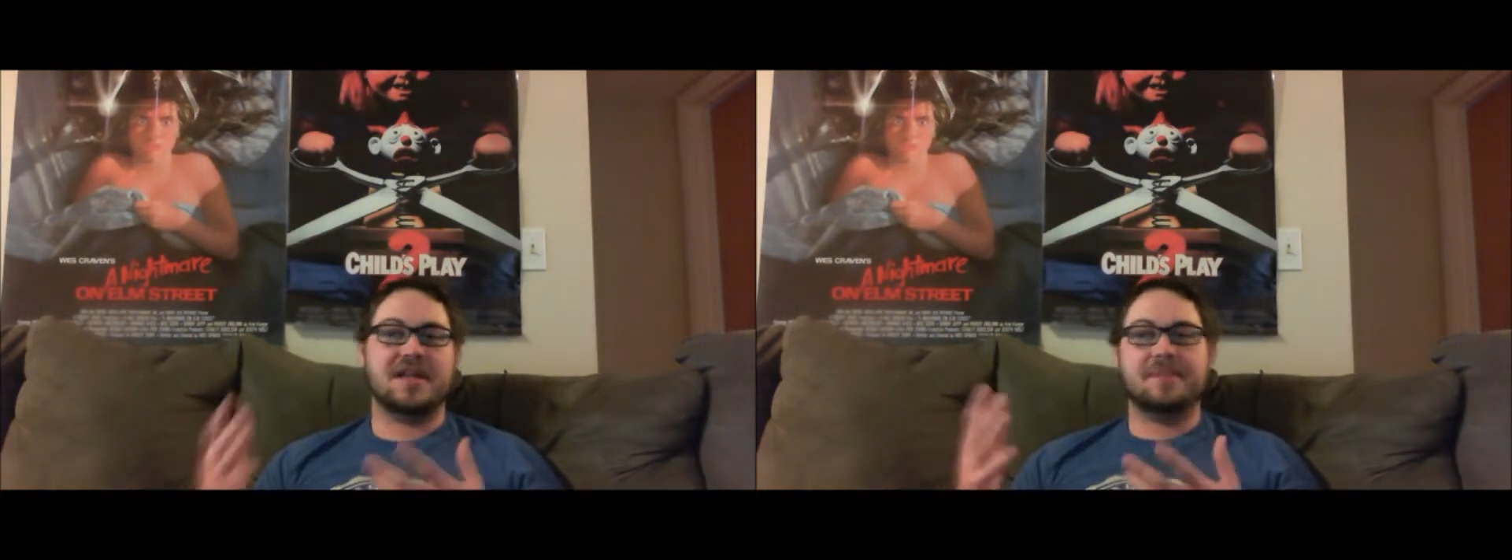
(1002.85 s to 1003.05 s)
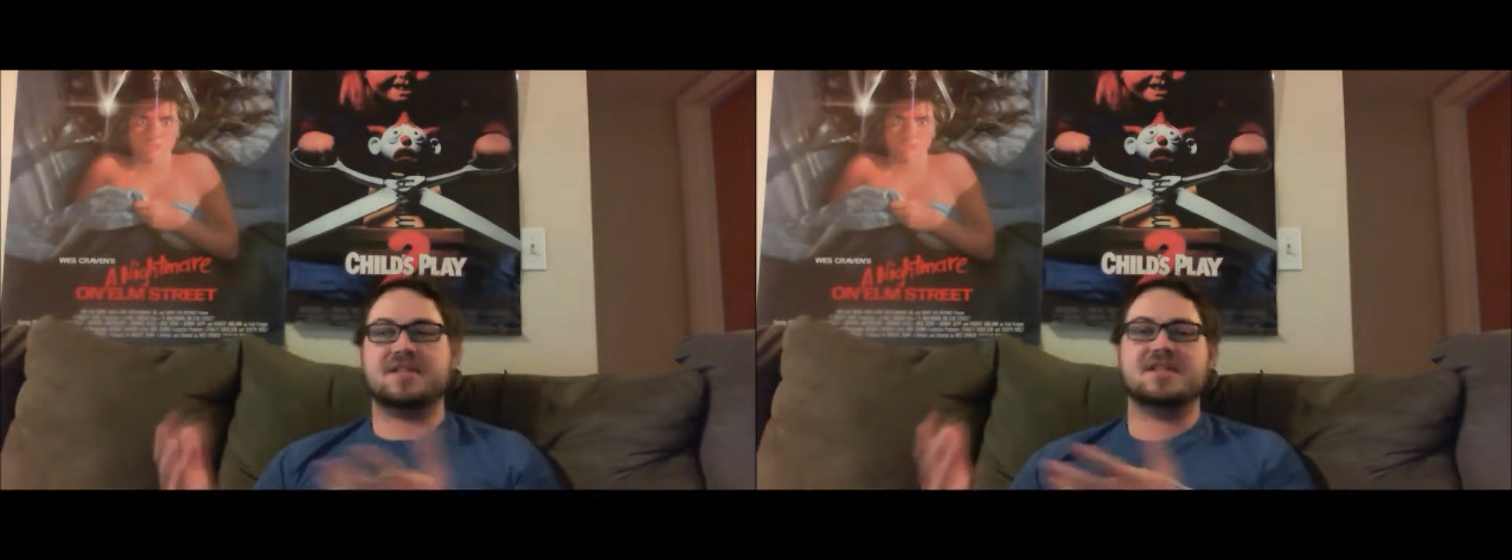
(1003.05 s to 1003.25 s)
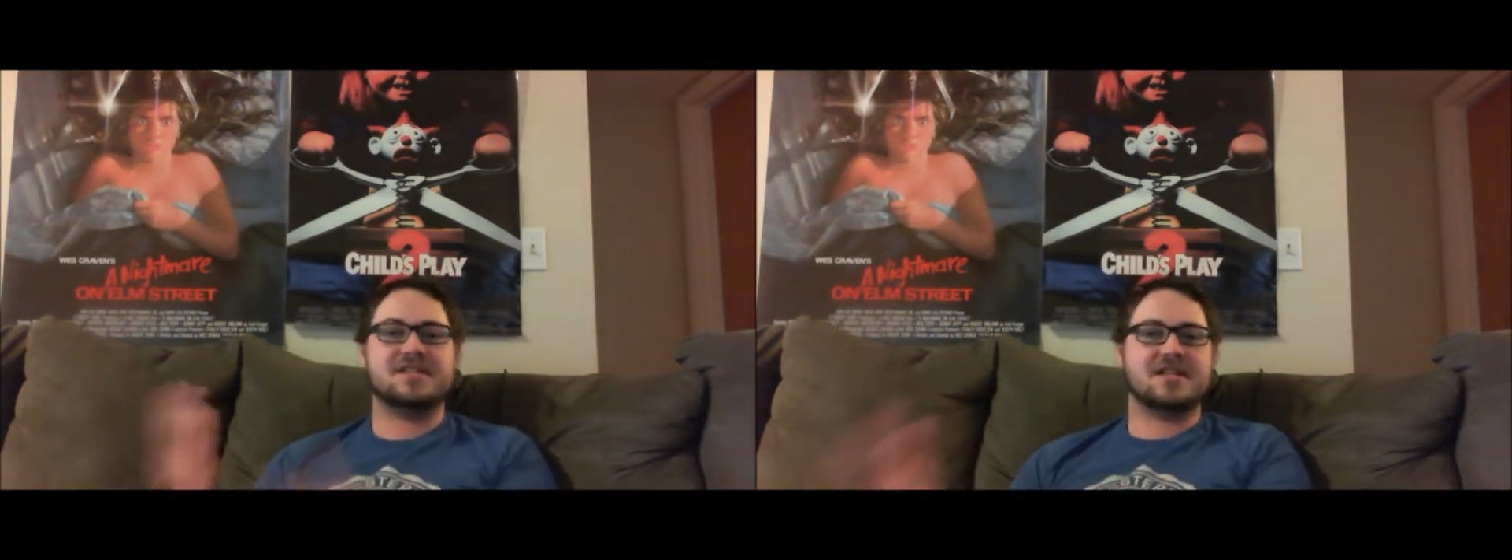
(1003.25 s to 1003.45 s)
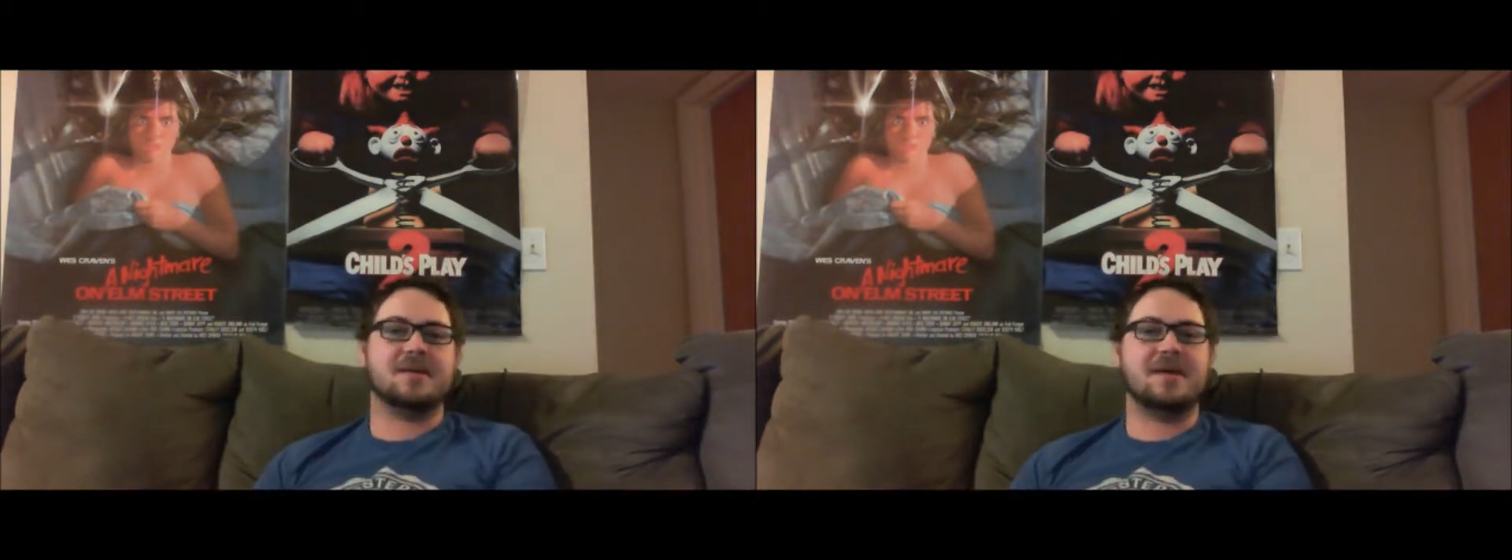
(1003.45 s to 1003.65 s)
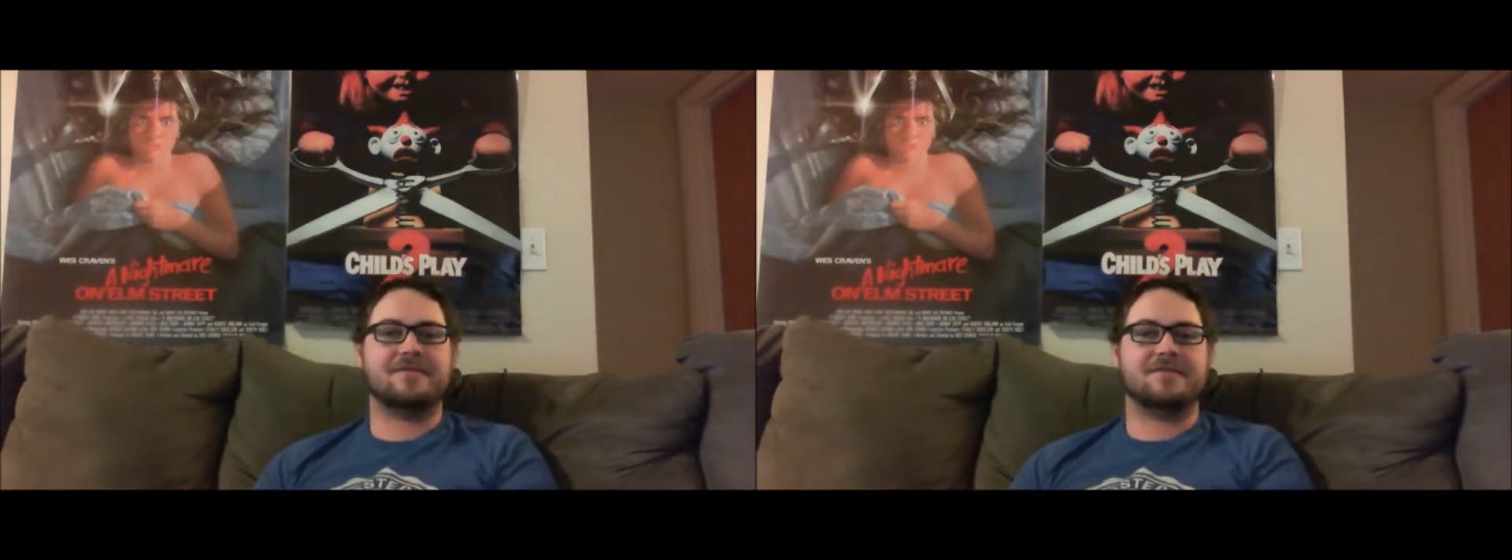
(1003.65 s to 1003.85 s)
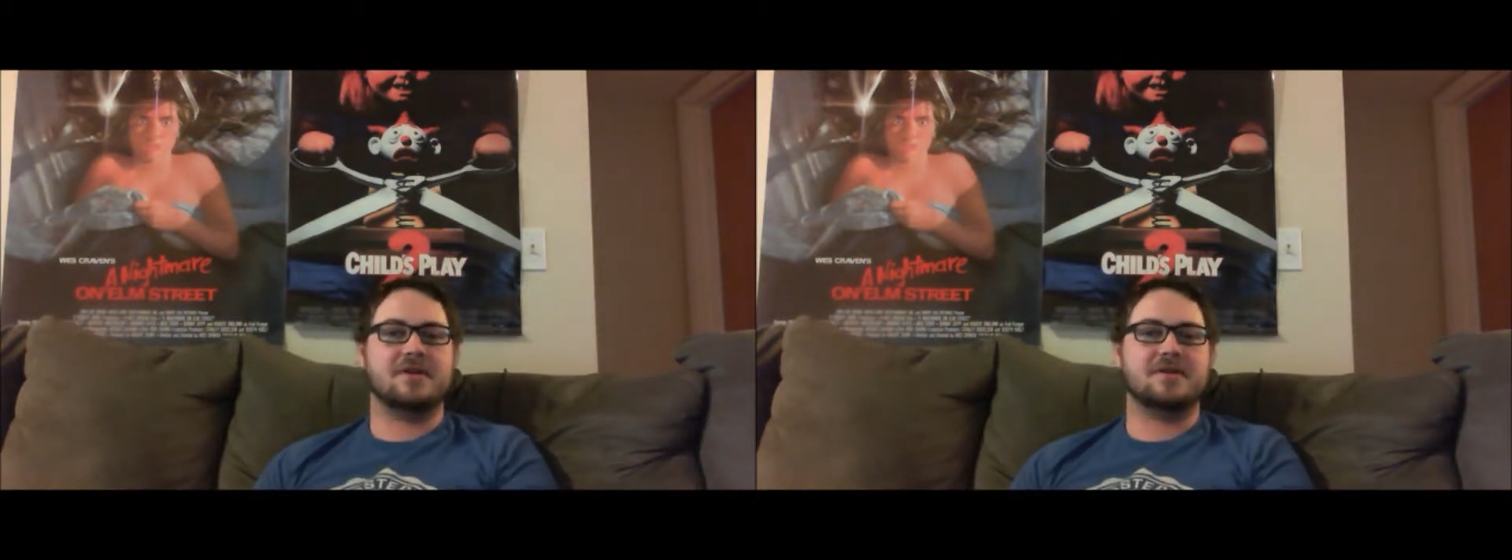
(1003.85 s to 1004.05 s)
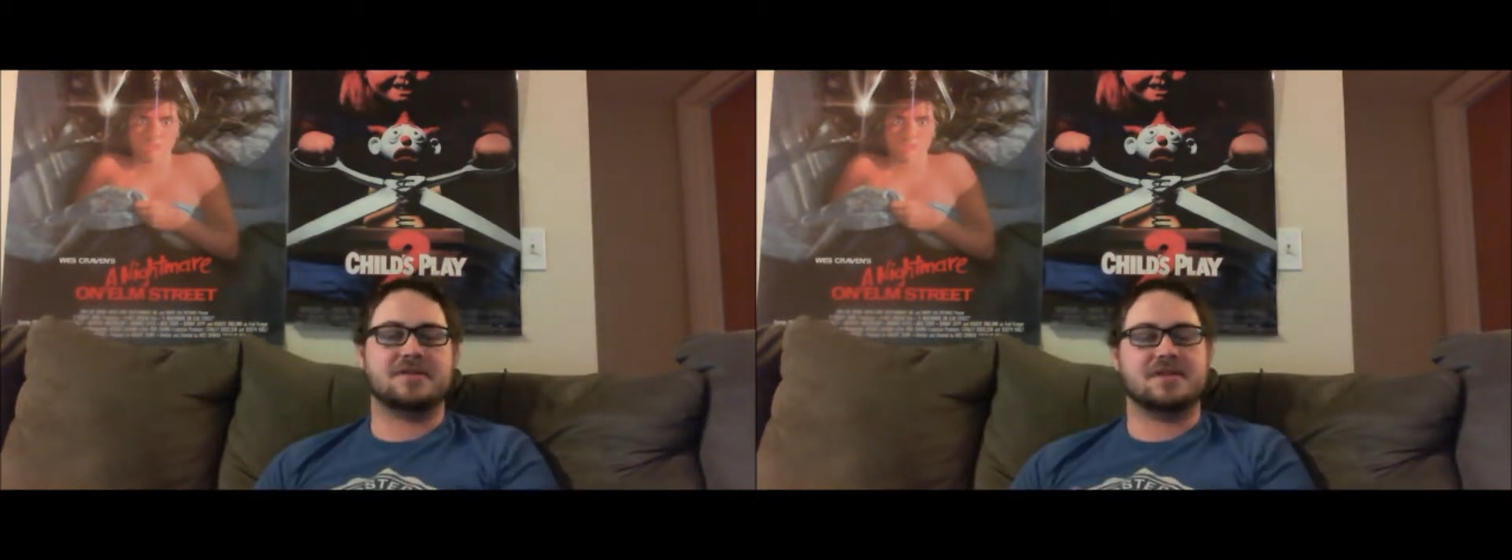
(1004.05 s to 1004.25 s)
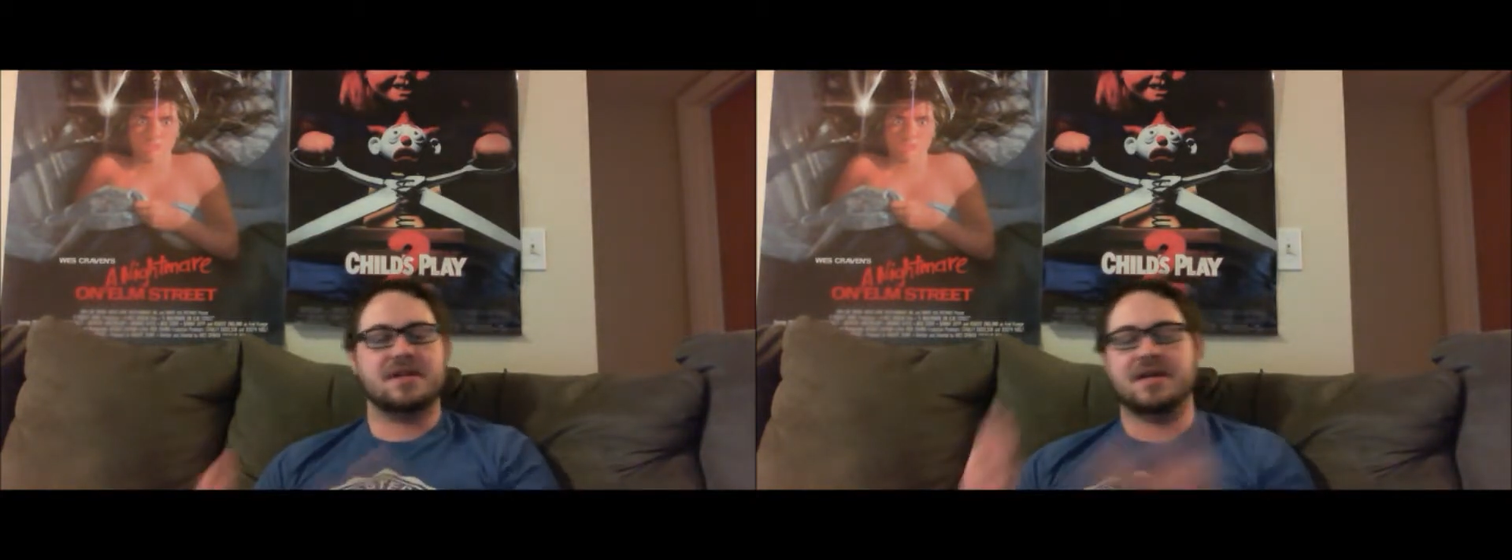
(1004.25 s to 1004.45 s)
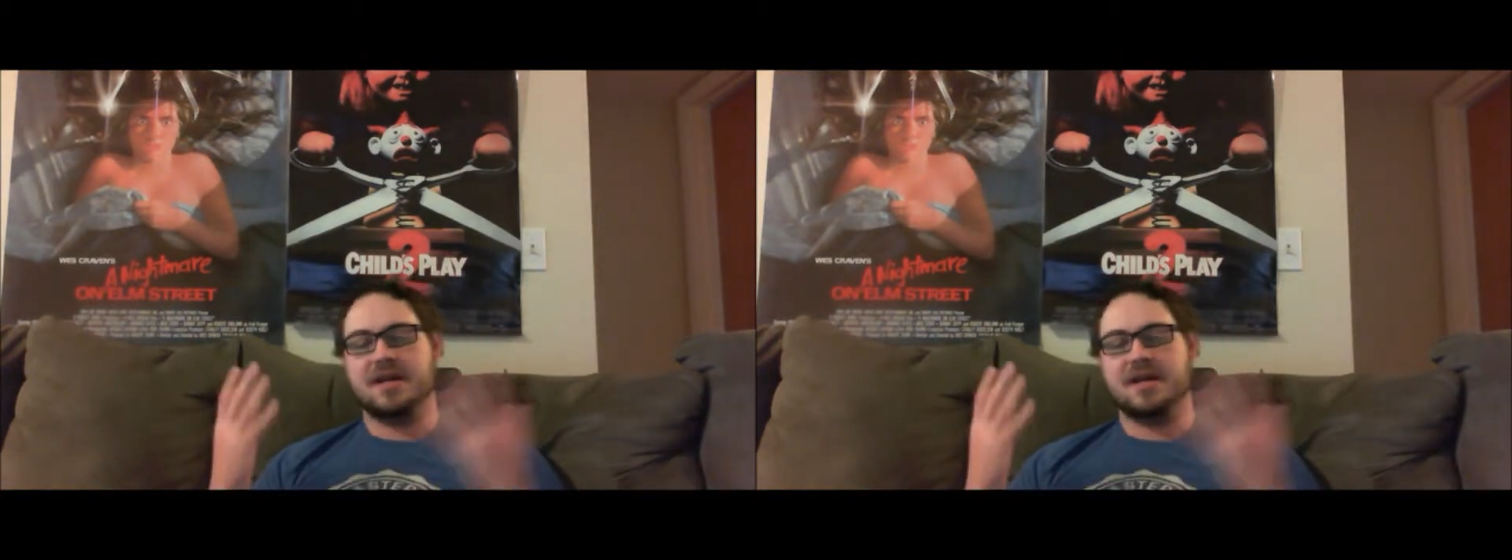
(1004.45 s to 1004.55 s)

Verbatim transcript: Let Batista come out first.